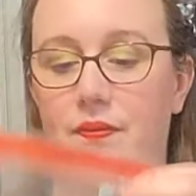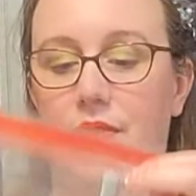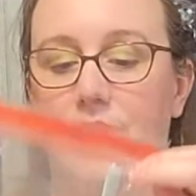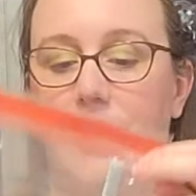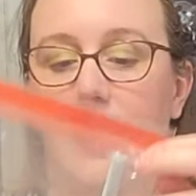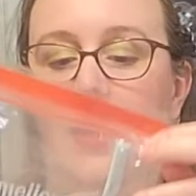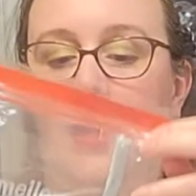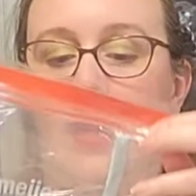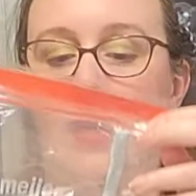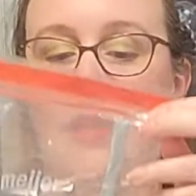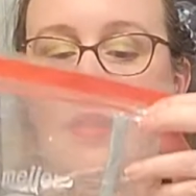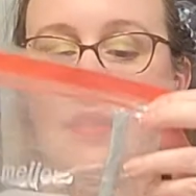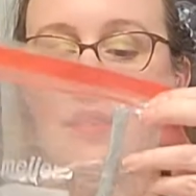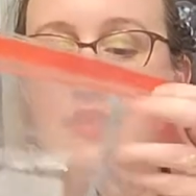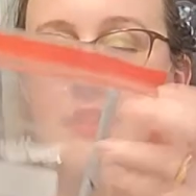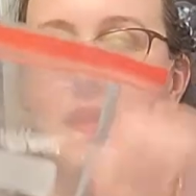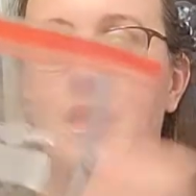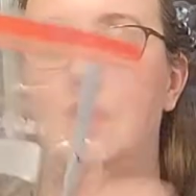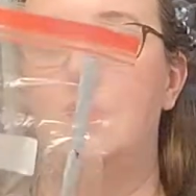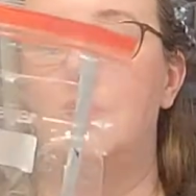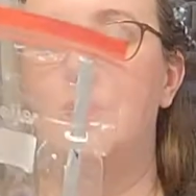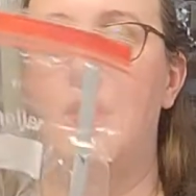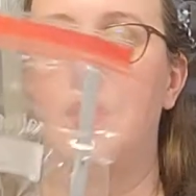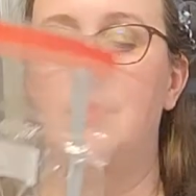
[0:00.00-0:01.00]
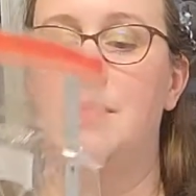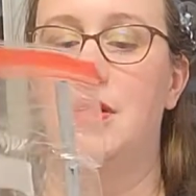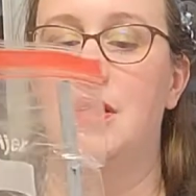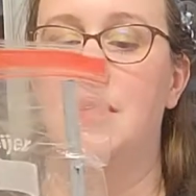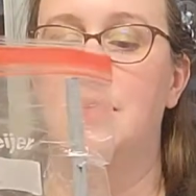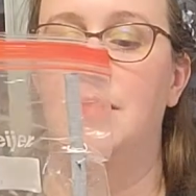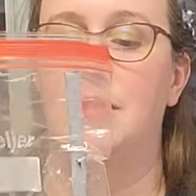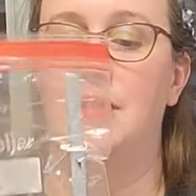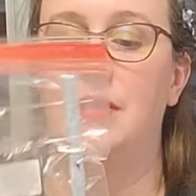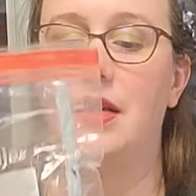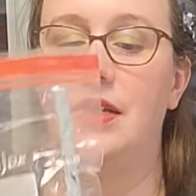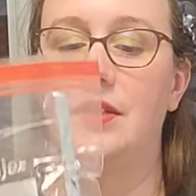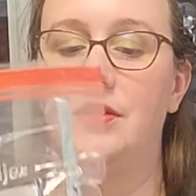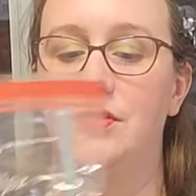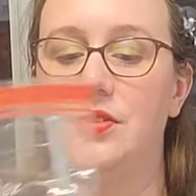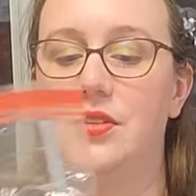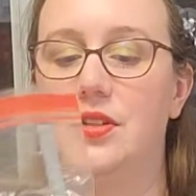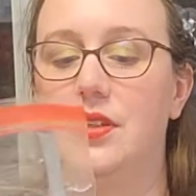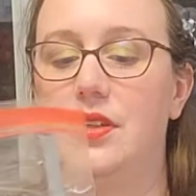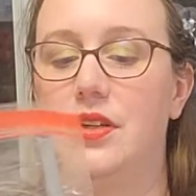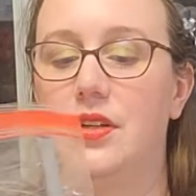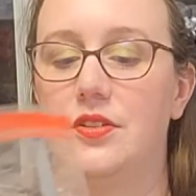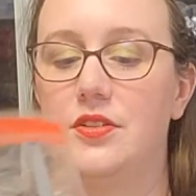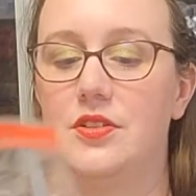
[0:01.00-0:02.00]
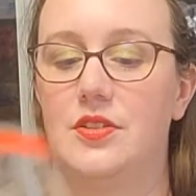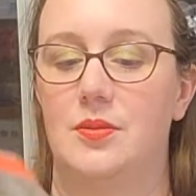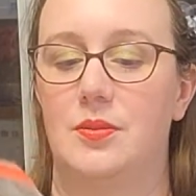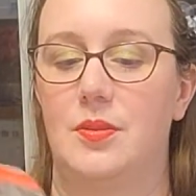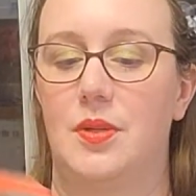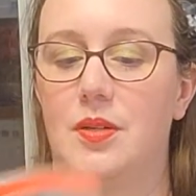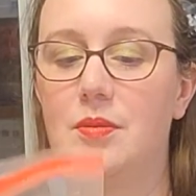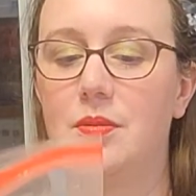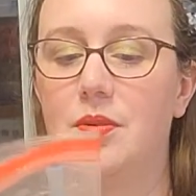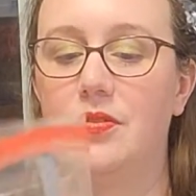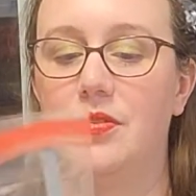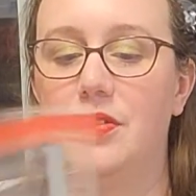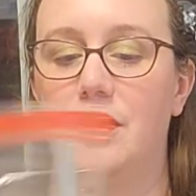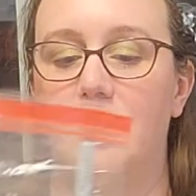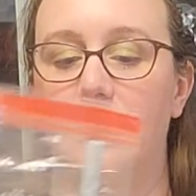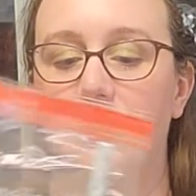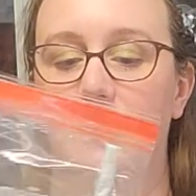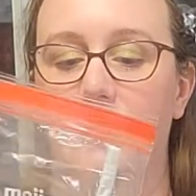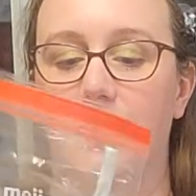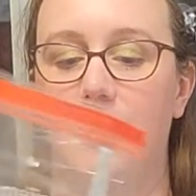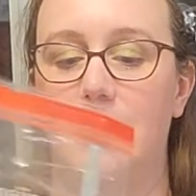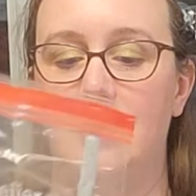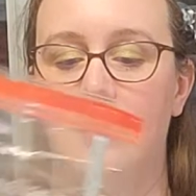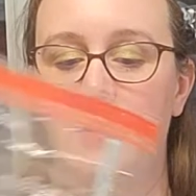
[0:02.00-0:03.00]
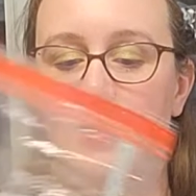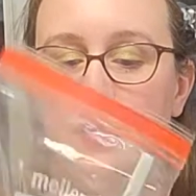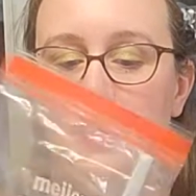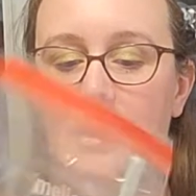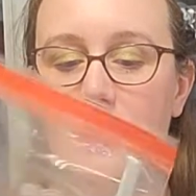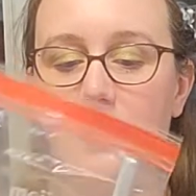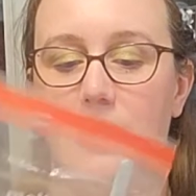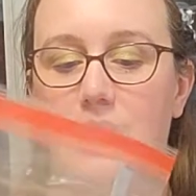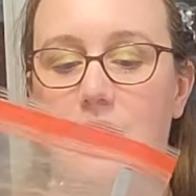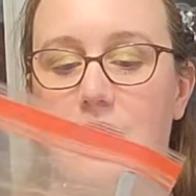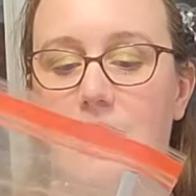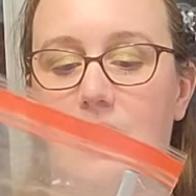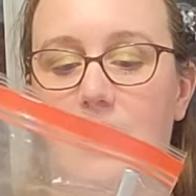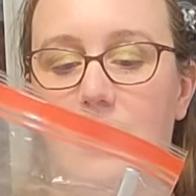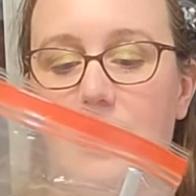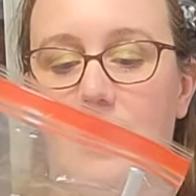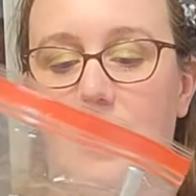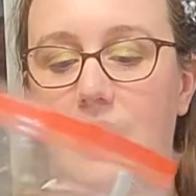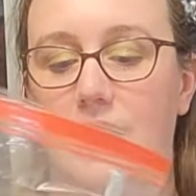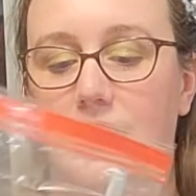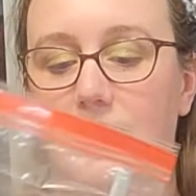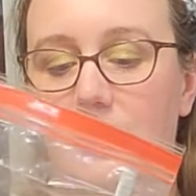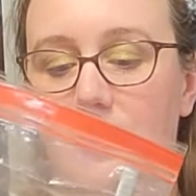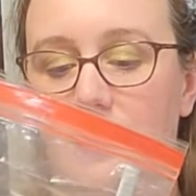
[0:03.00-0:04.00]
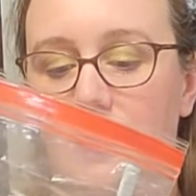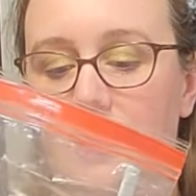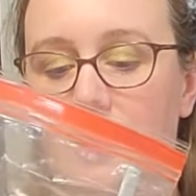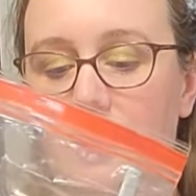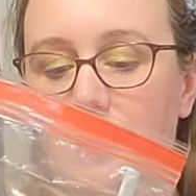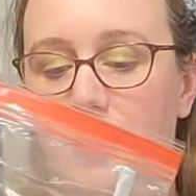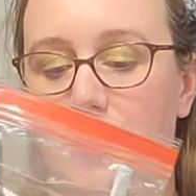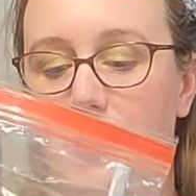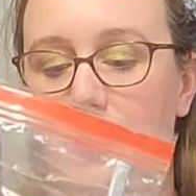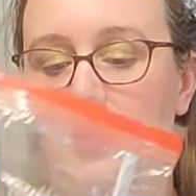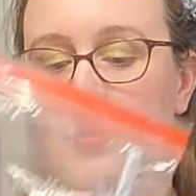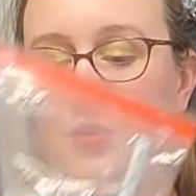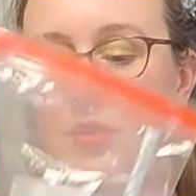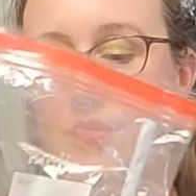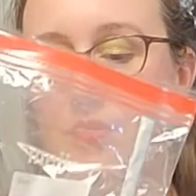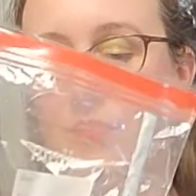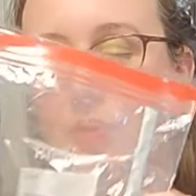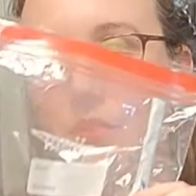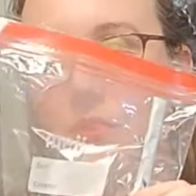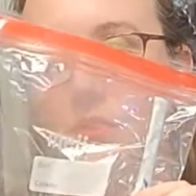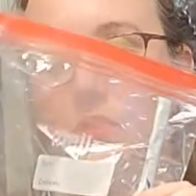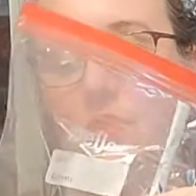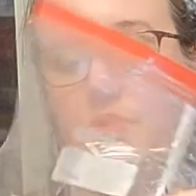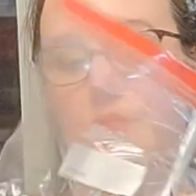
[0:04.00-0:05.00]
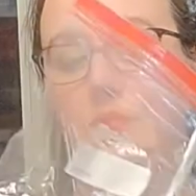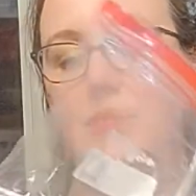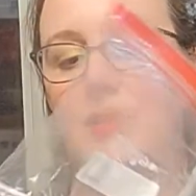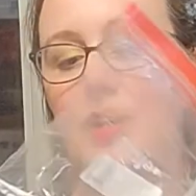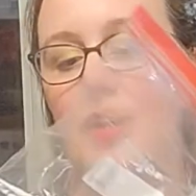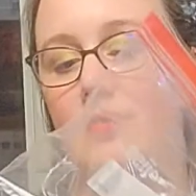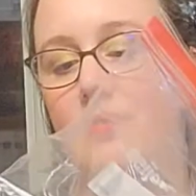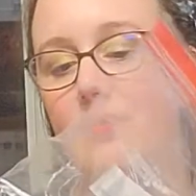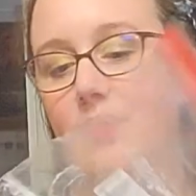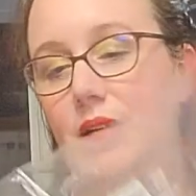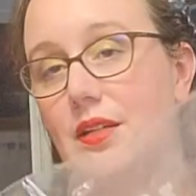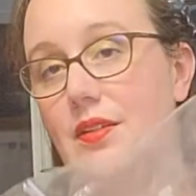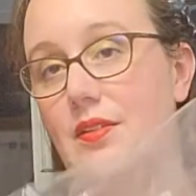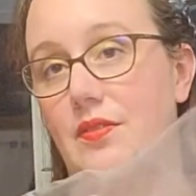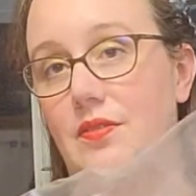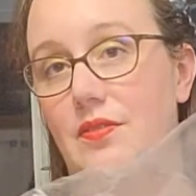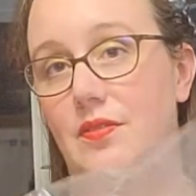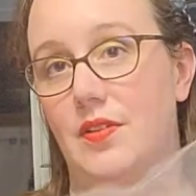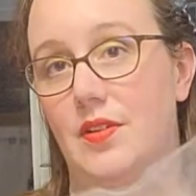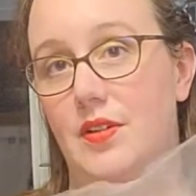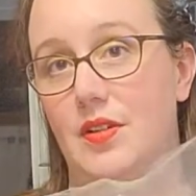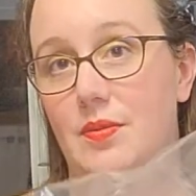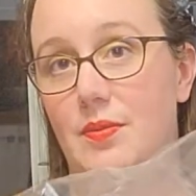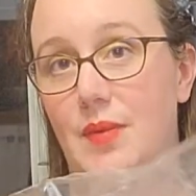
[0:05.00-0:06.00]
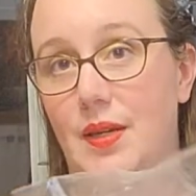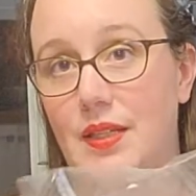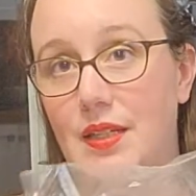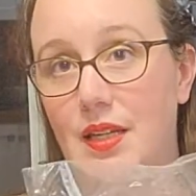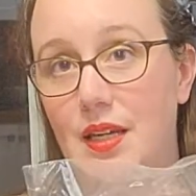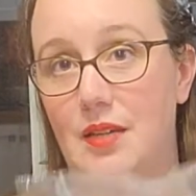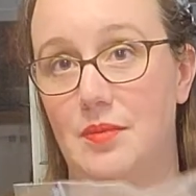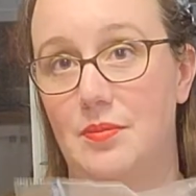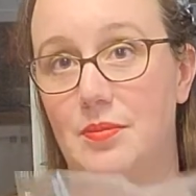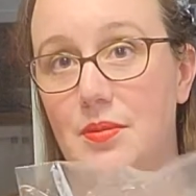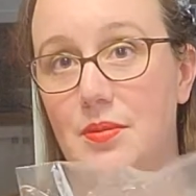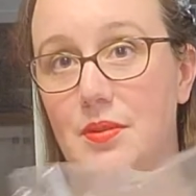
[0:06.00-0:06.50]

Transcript: And I can take my marble. I used a larger marble for this one, and it still pokes through the tubes I've made it with my tape.